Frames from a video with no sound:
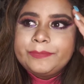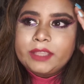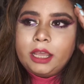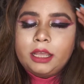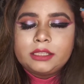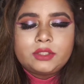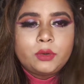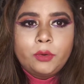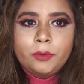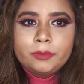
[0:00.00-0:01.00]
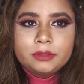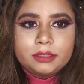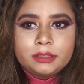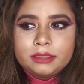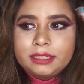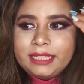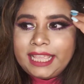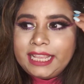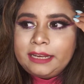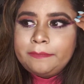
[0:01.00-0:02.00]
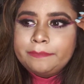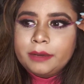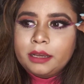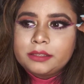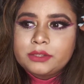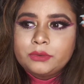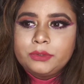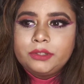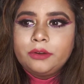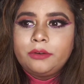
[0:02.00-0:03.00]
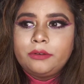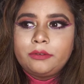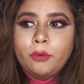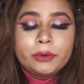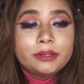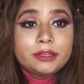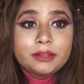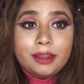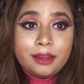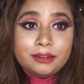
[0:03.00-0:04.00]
the nail studio owner